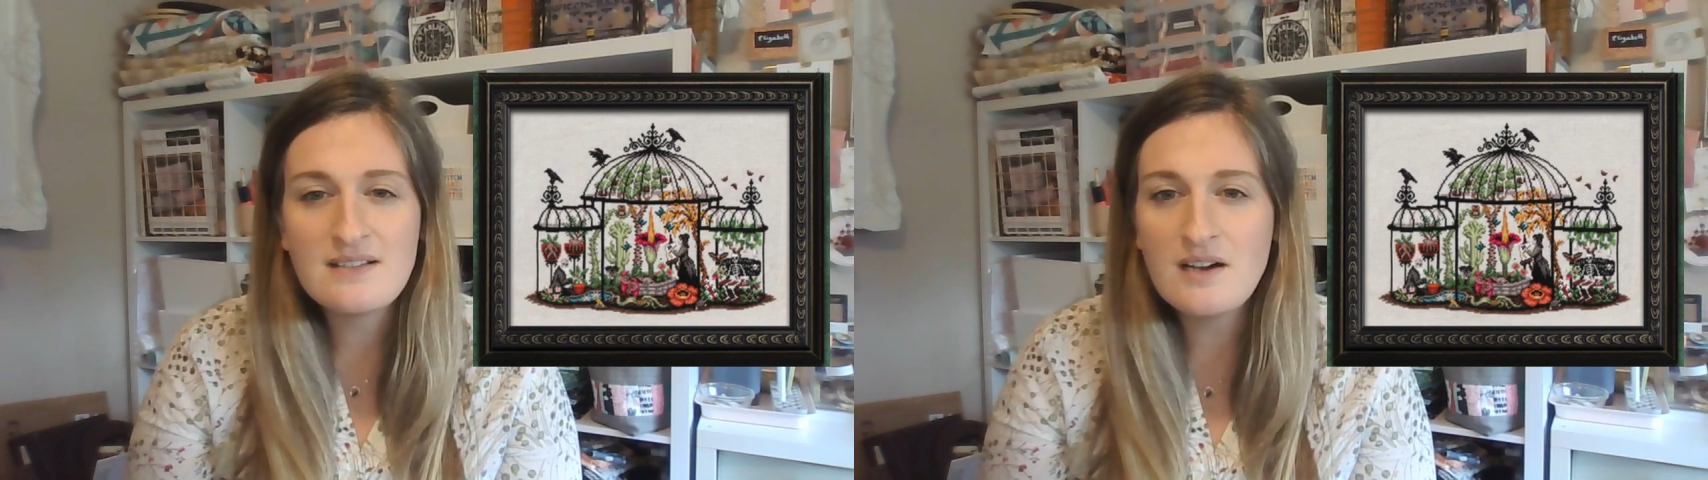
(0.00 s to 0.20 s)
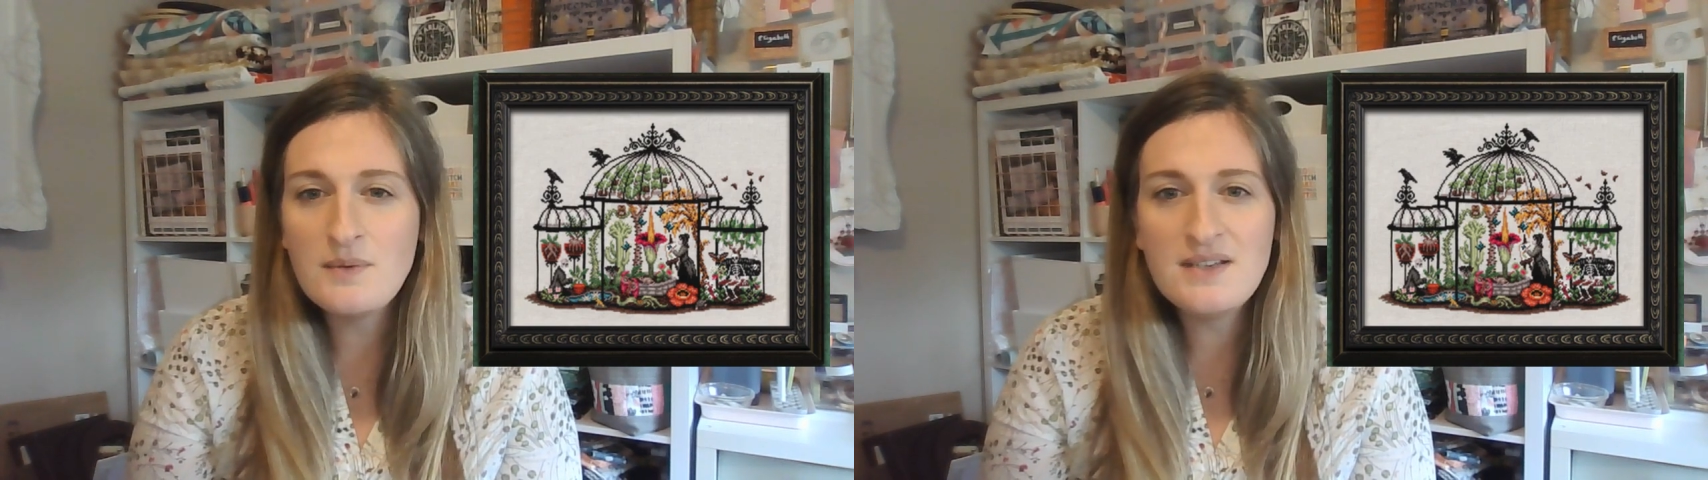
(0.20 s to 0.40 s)

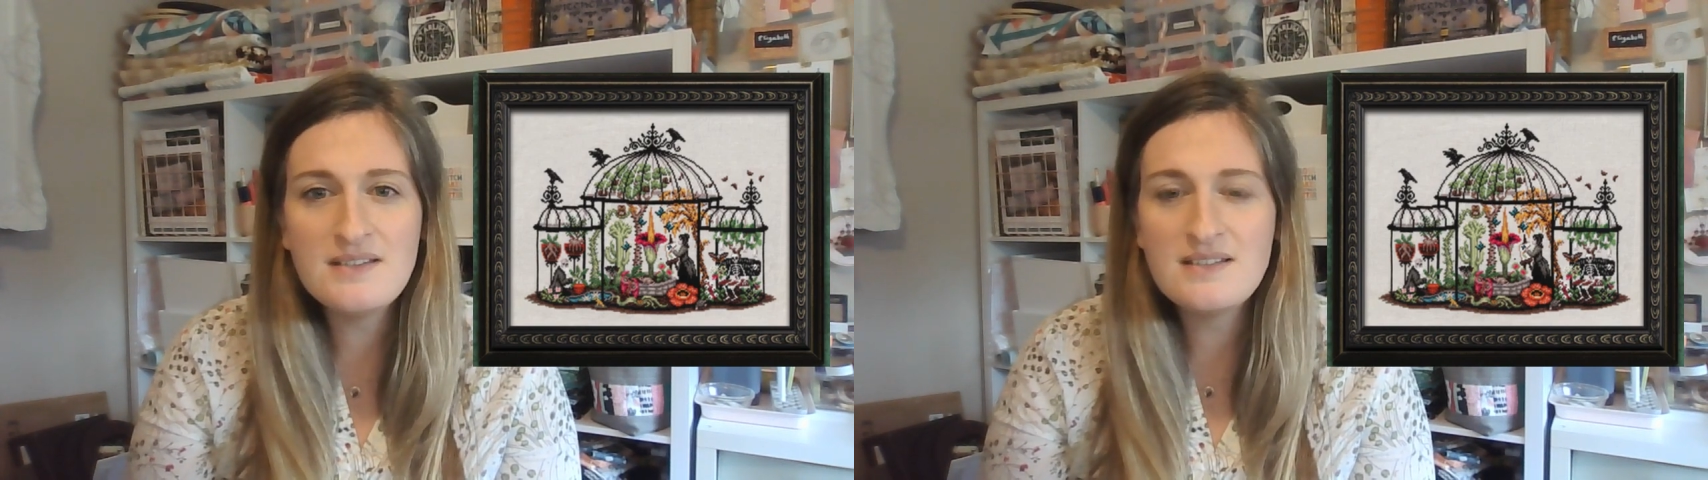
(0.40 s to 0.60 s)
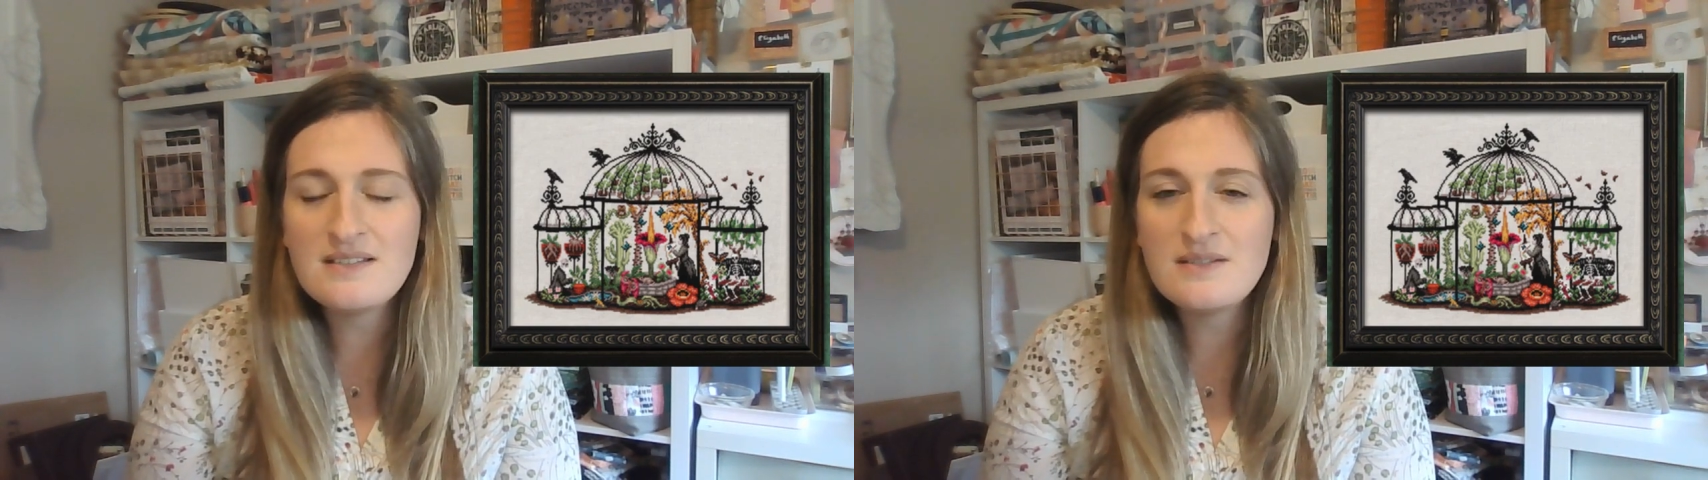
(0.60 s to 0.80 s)
Darwin
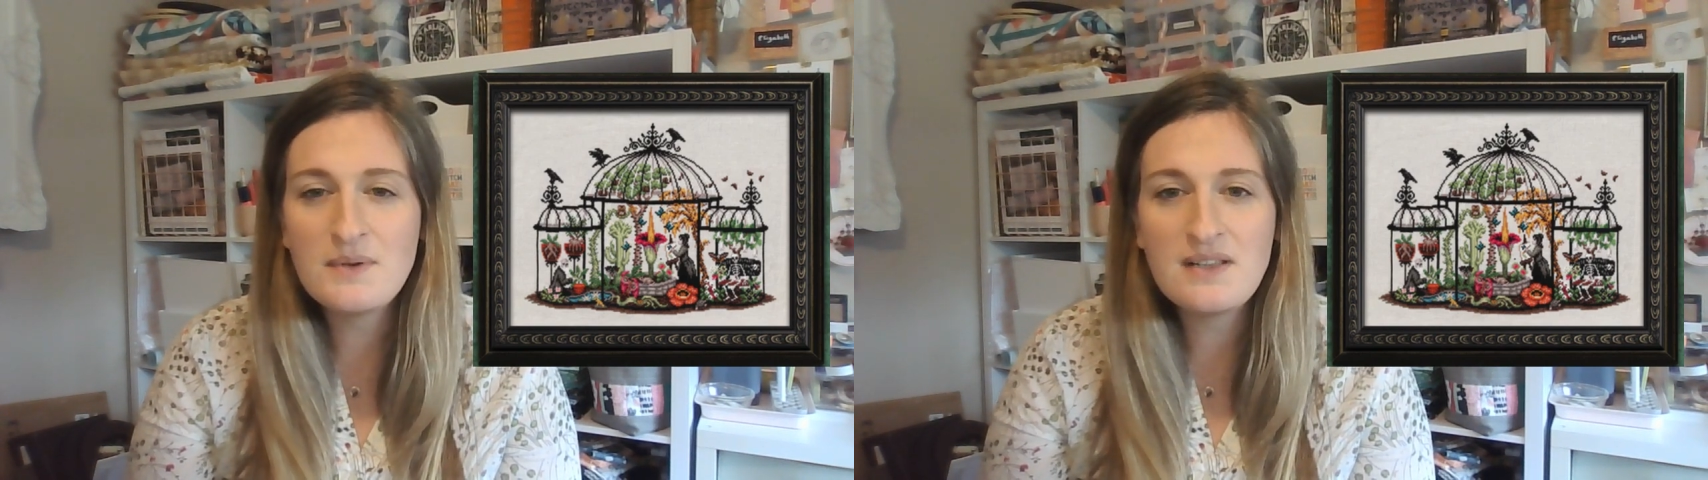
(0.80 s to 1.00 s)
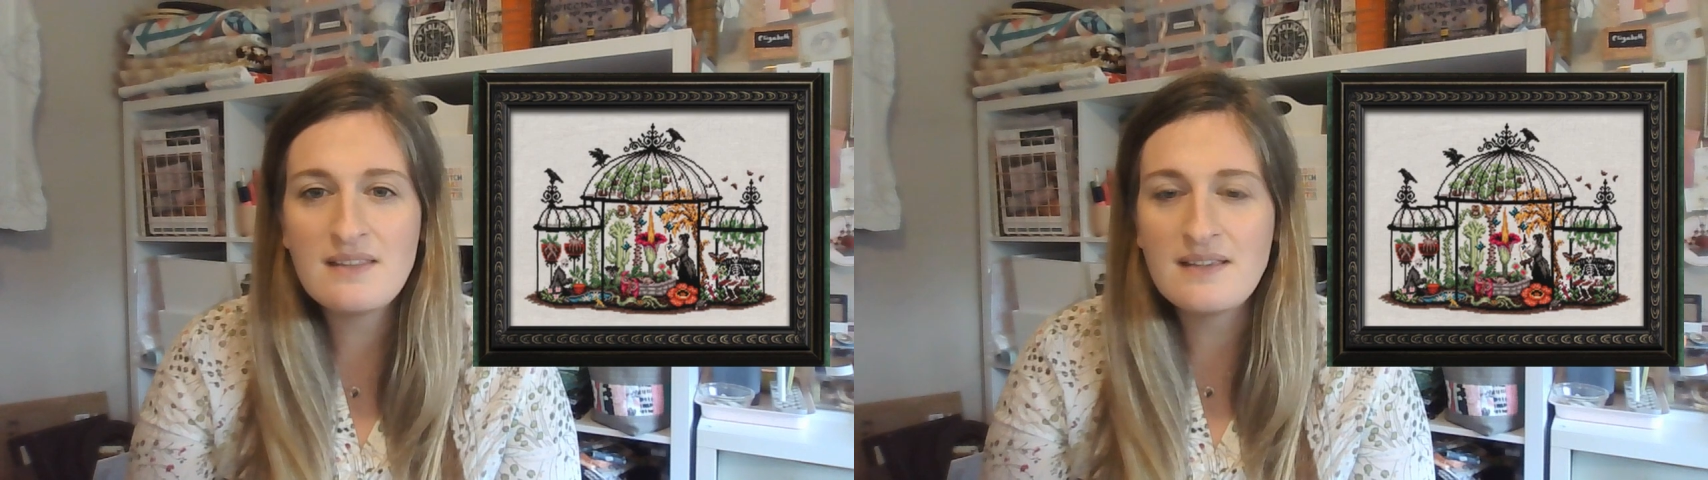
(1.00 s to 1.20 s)
didn't do
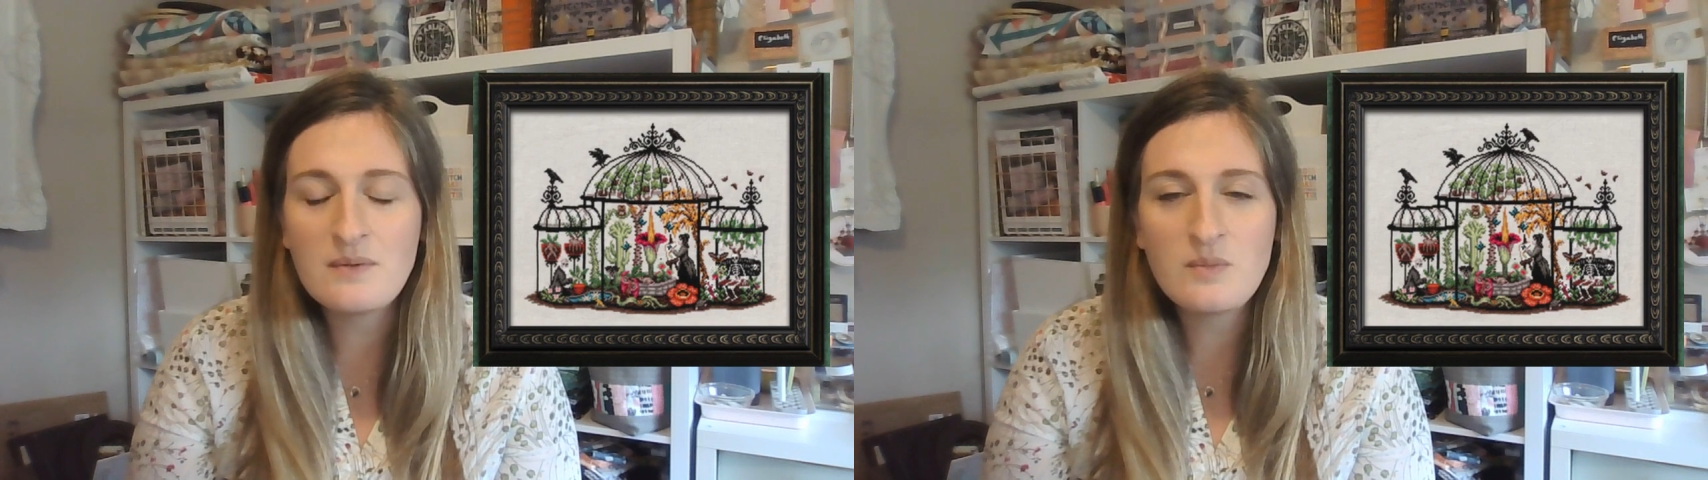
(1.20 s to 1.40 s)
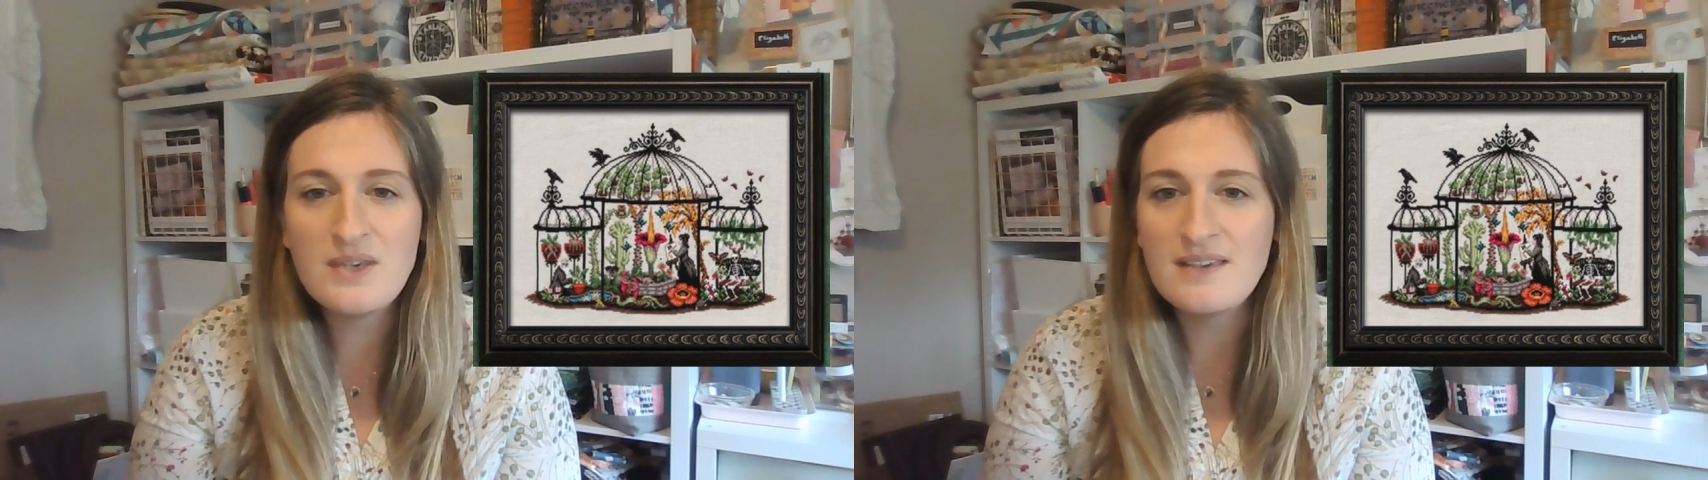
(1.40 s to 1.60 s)
anything
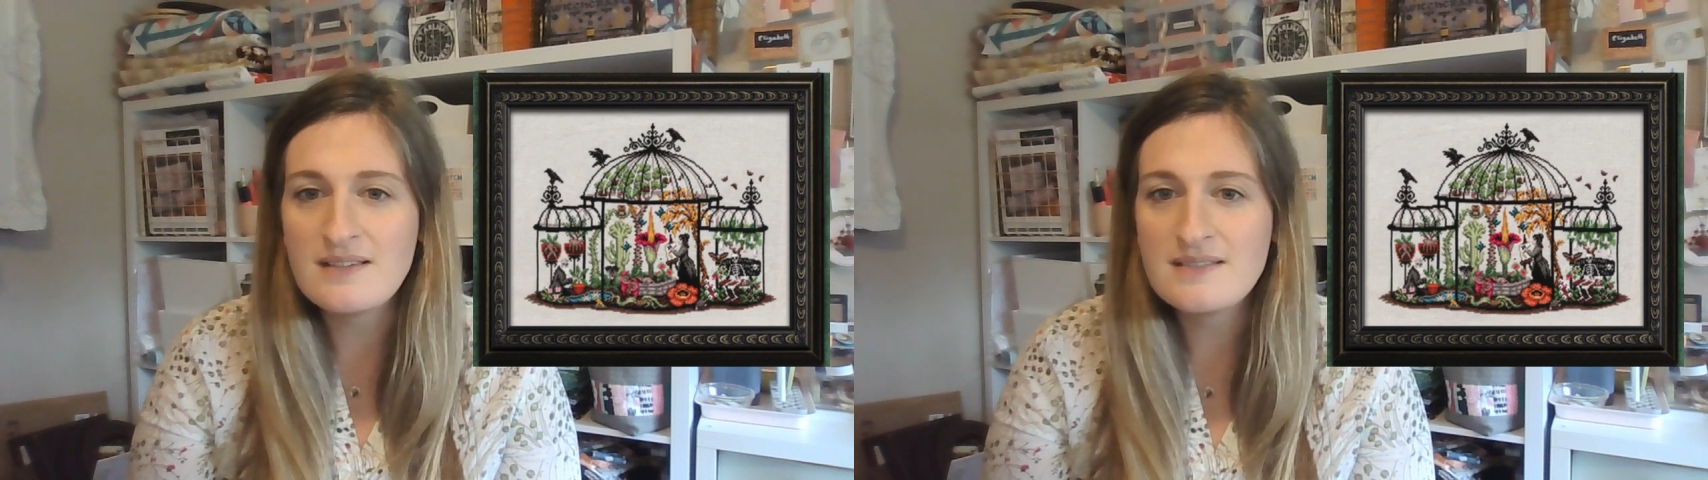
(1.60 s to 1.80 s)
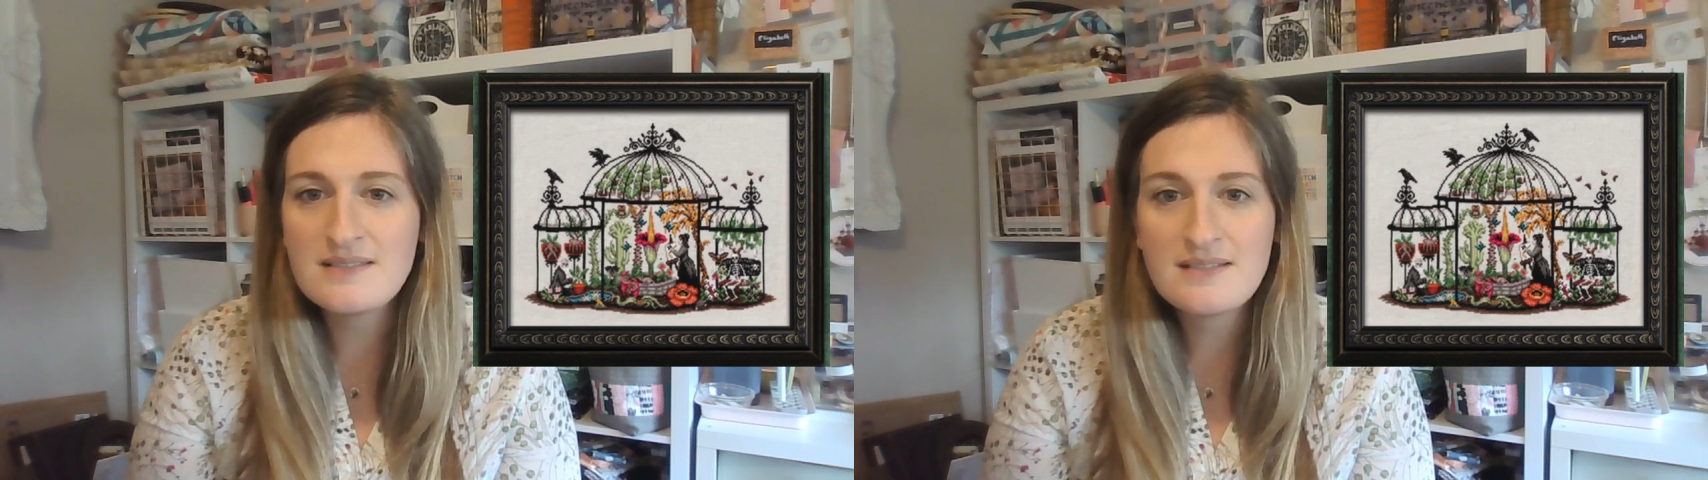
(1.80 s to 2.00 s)
with
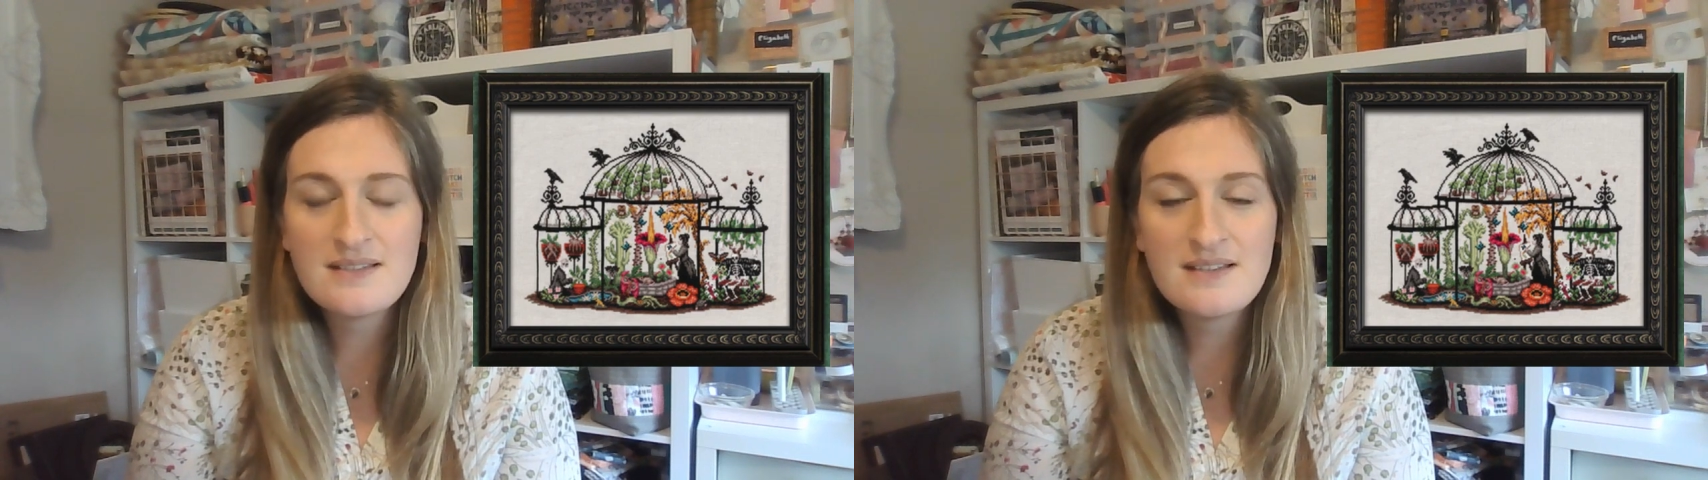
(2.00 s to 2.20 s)
peas.